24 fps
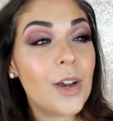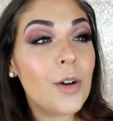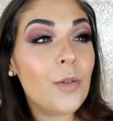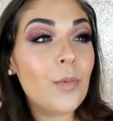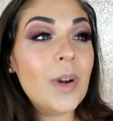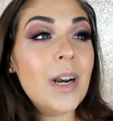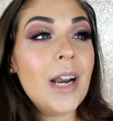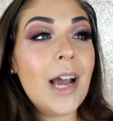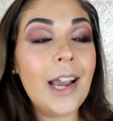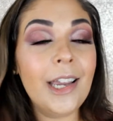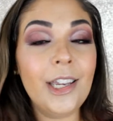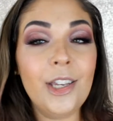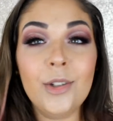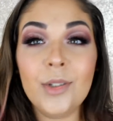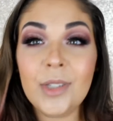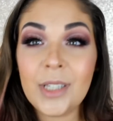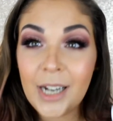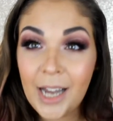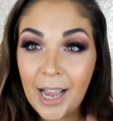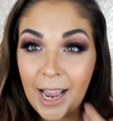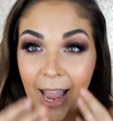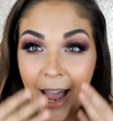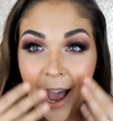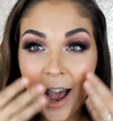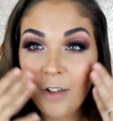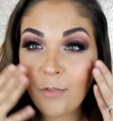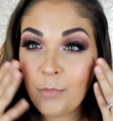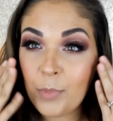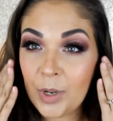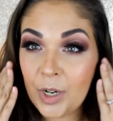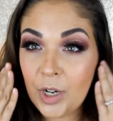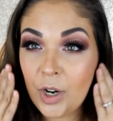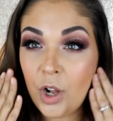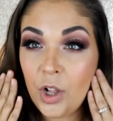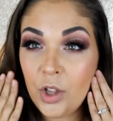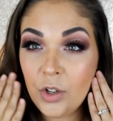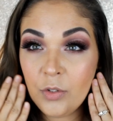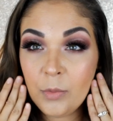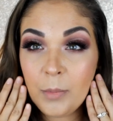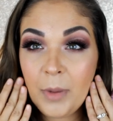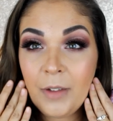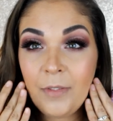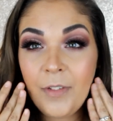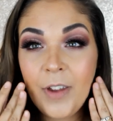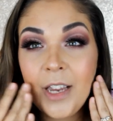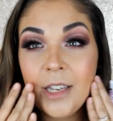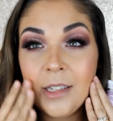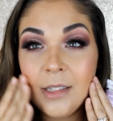When I use it, I have put it all over
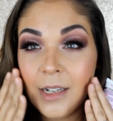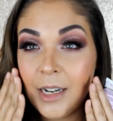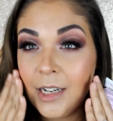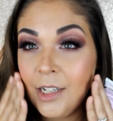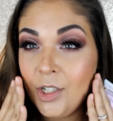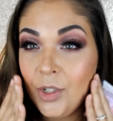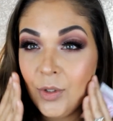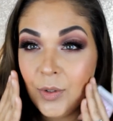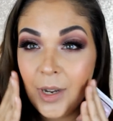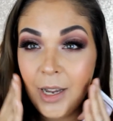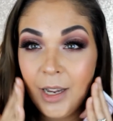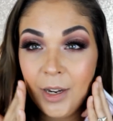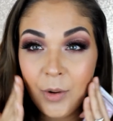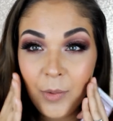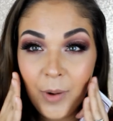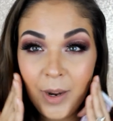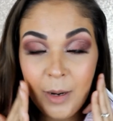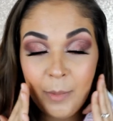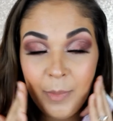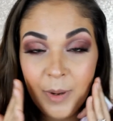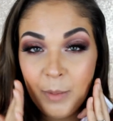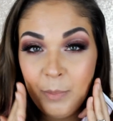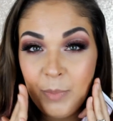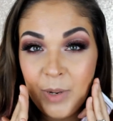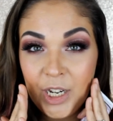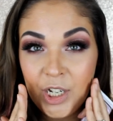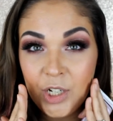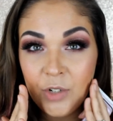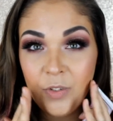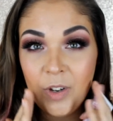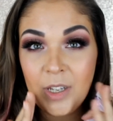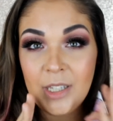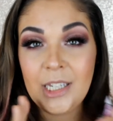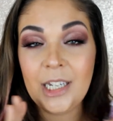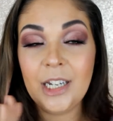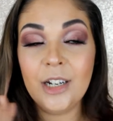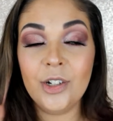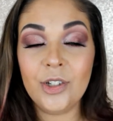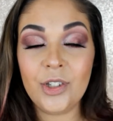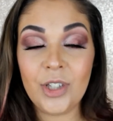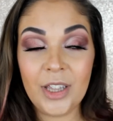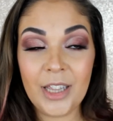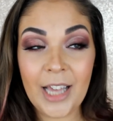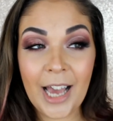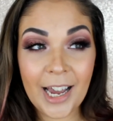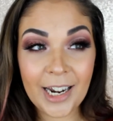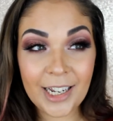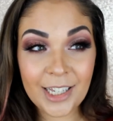my face, and I do got quite a bit of peach fuzz here, so
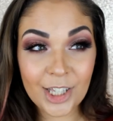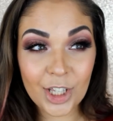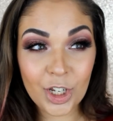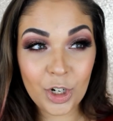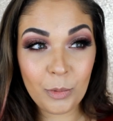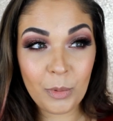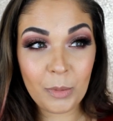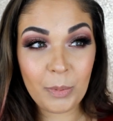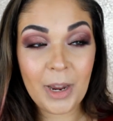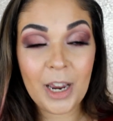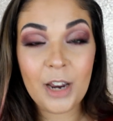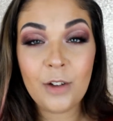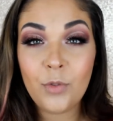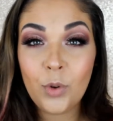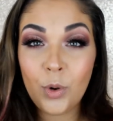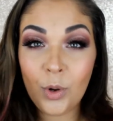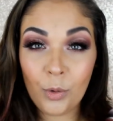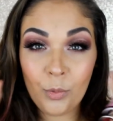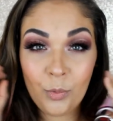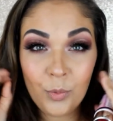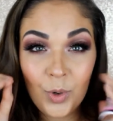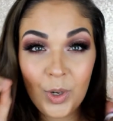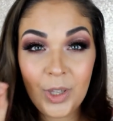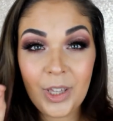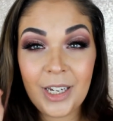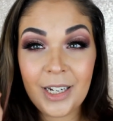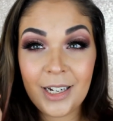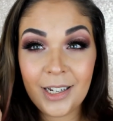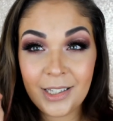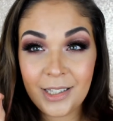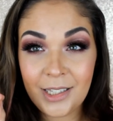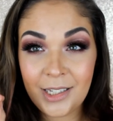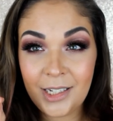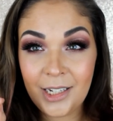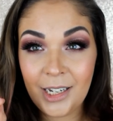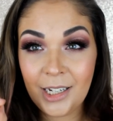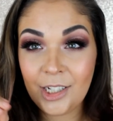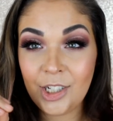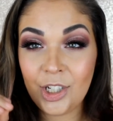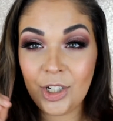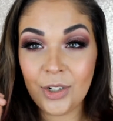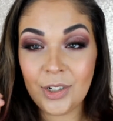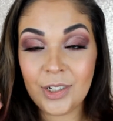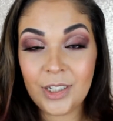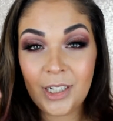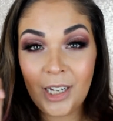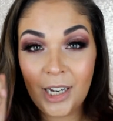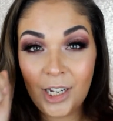that is a little bit painful. It really does stick to
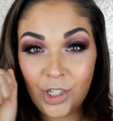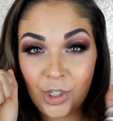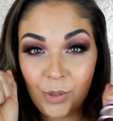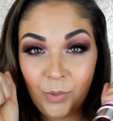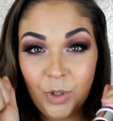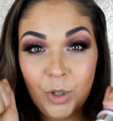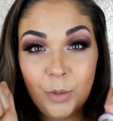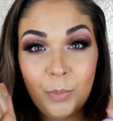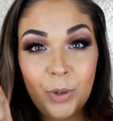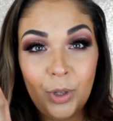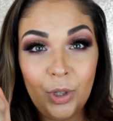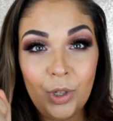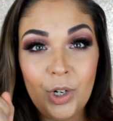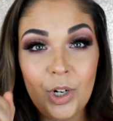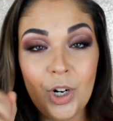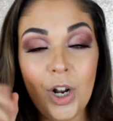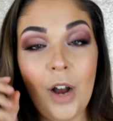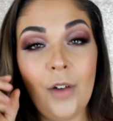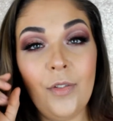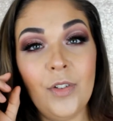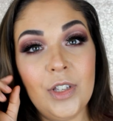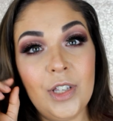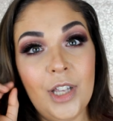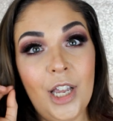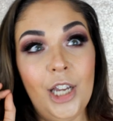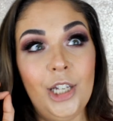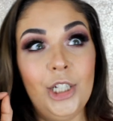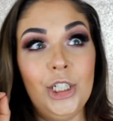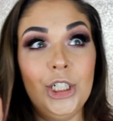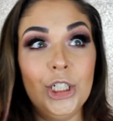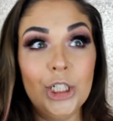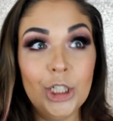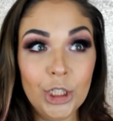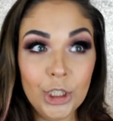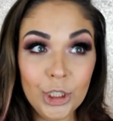your skin, so when you're peeling it off, it's like...